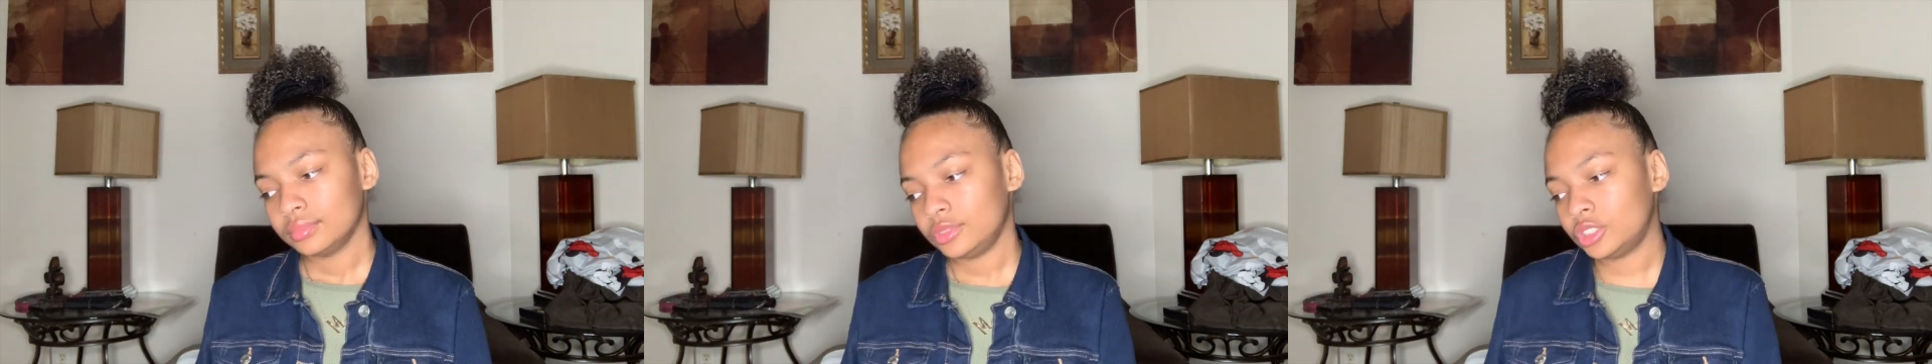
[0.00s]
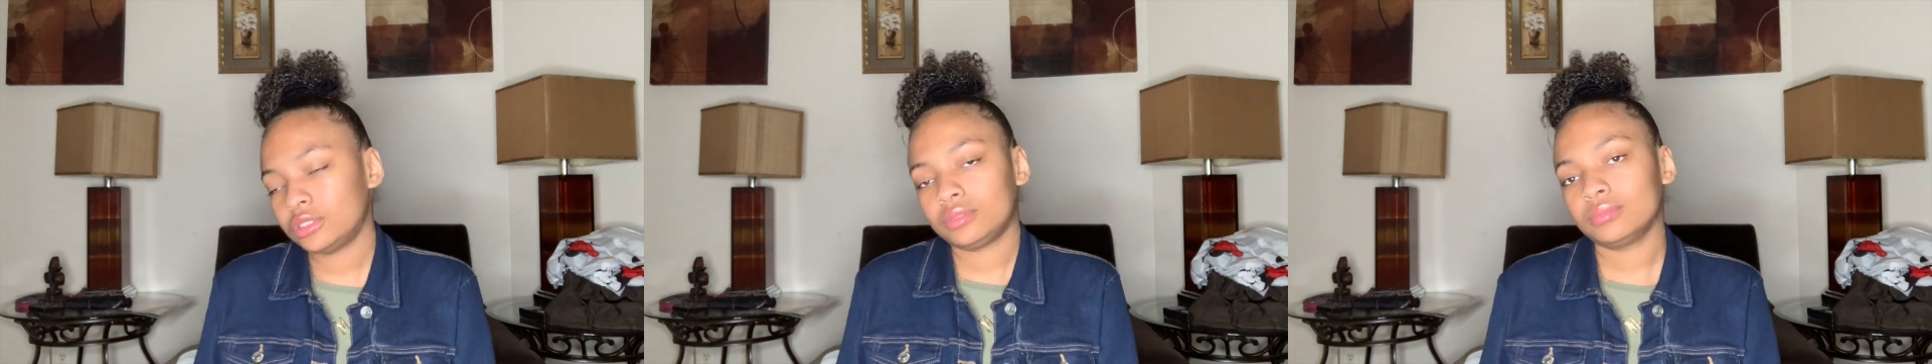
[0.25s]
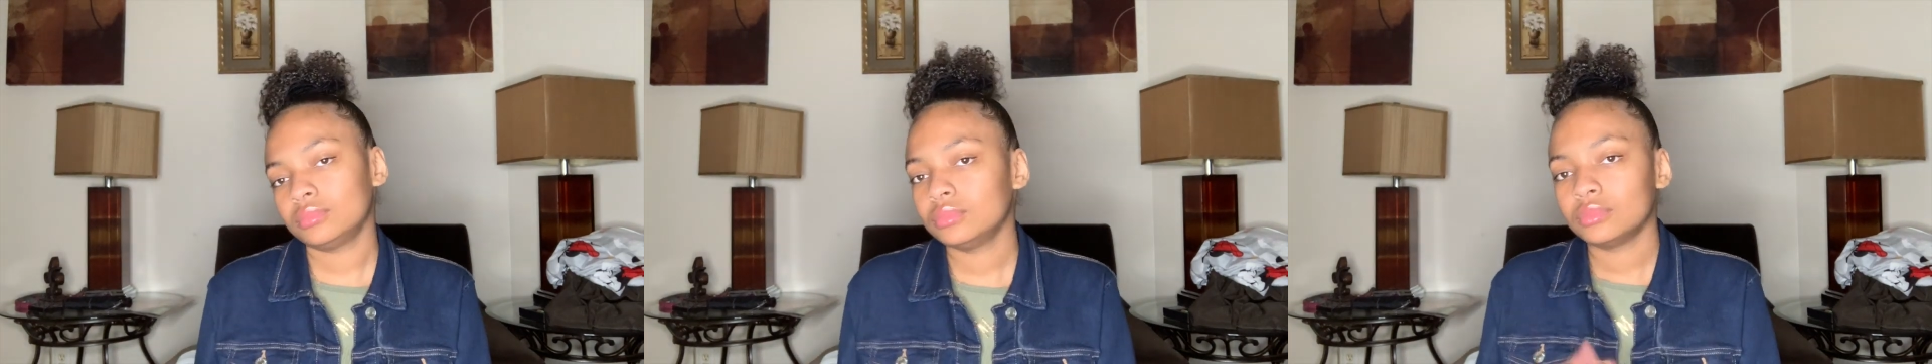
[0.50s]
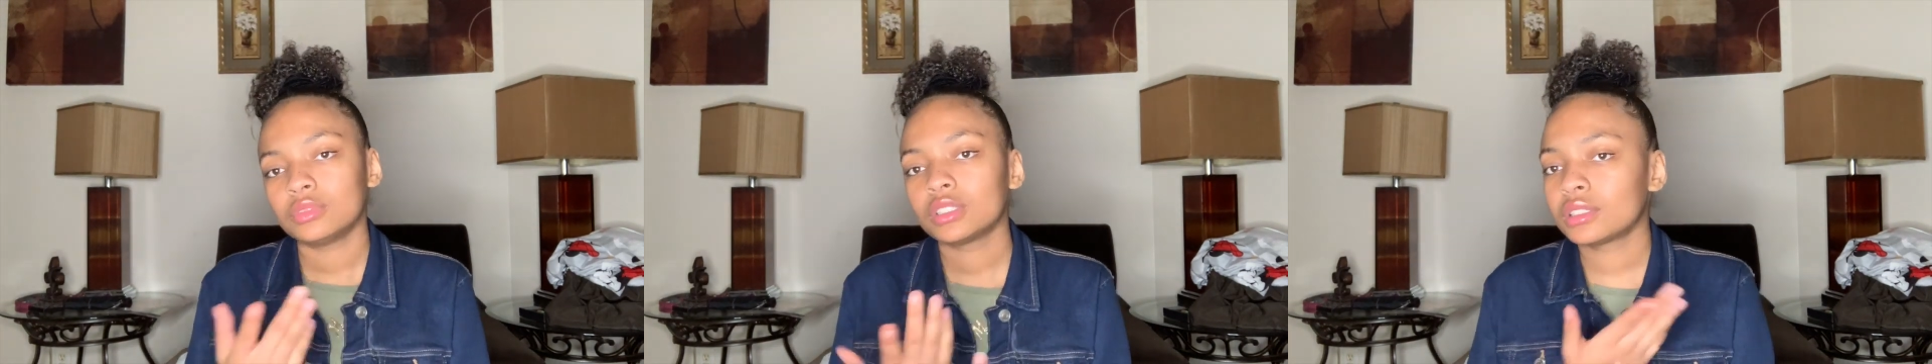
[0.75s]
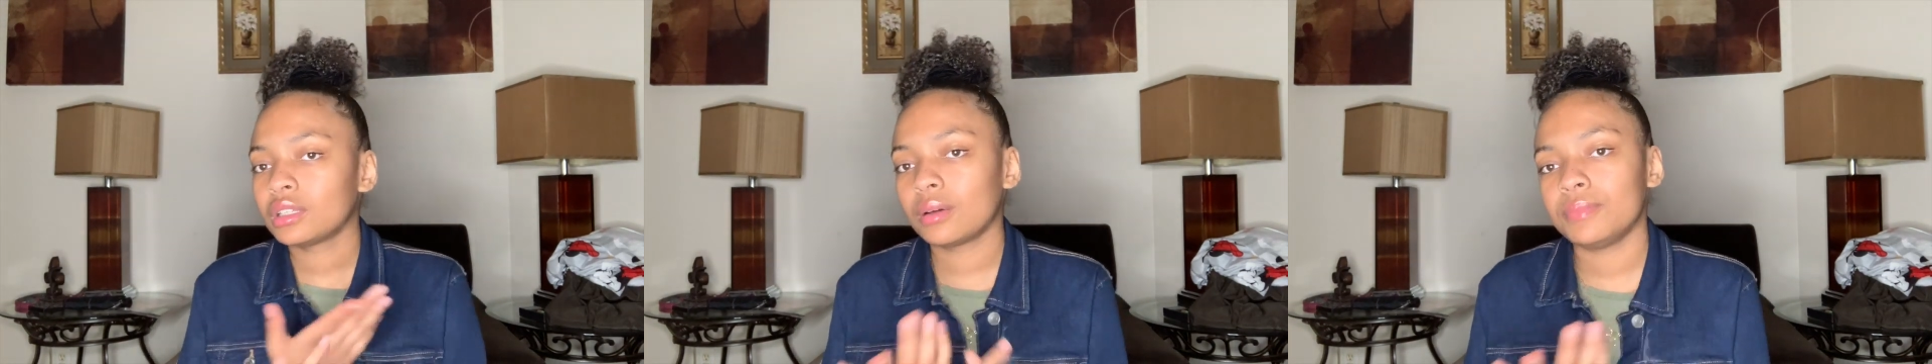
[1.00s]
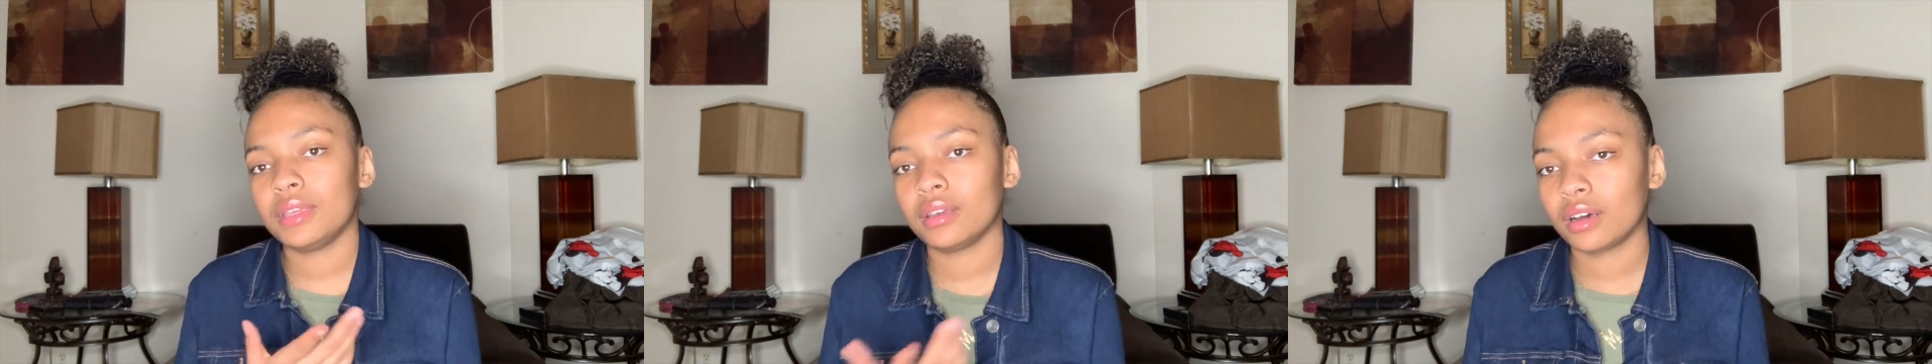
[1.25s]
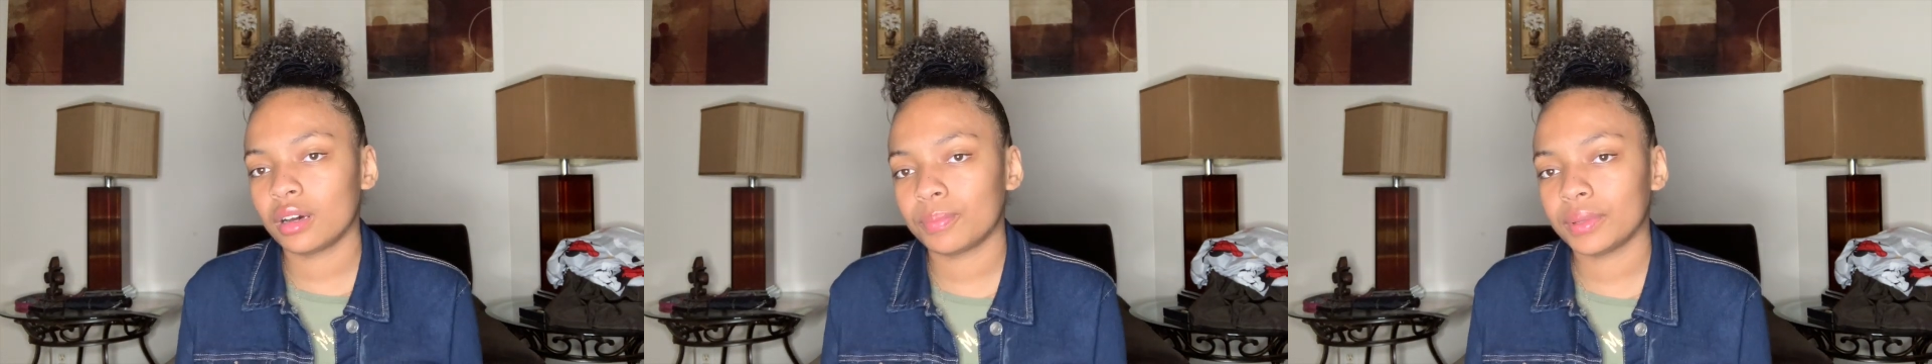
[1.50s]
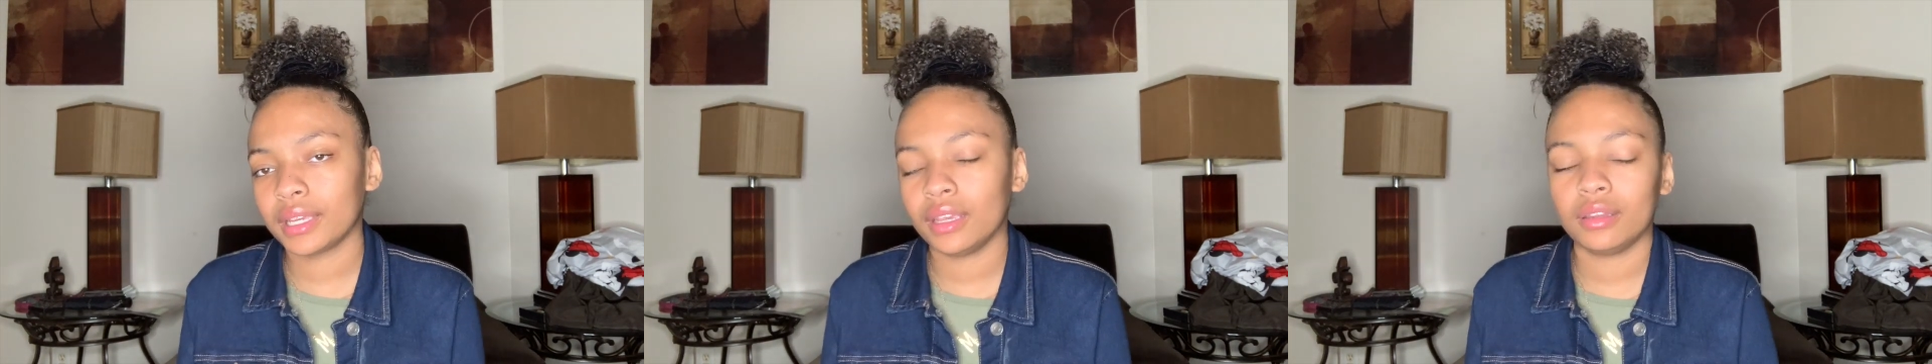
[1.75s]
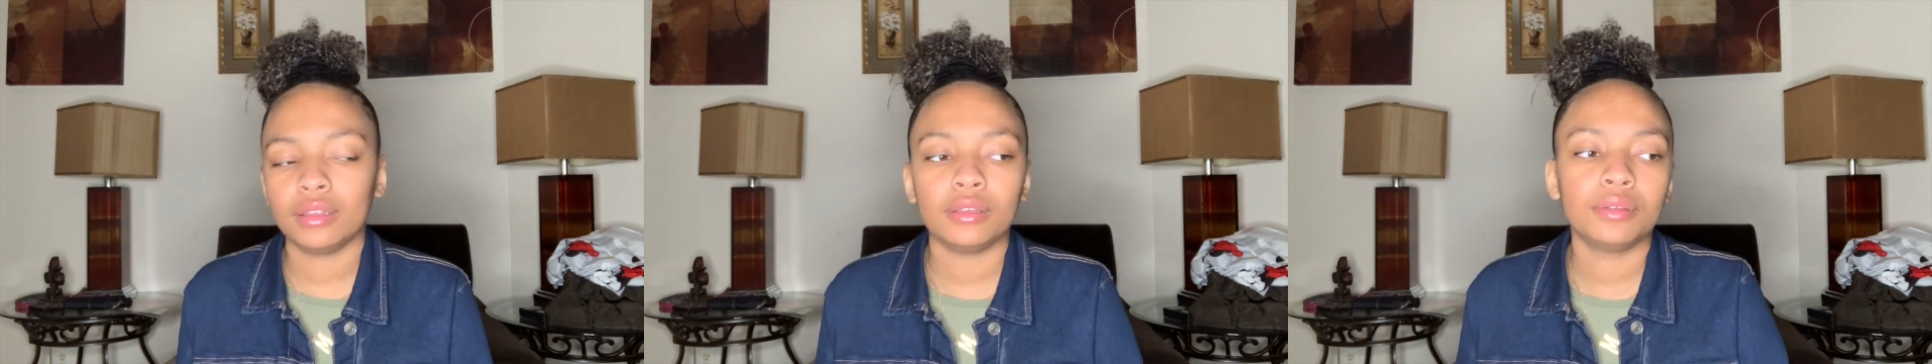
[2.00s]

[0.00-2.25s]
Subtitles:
Just stop being complicated.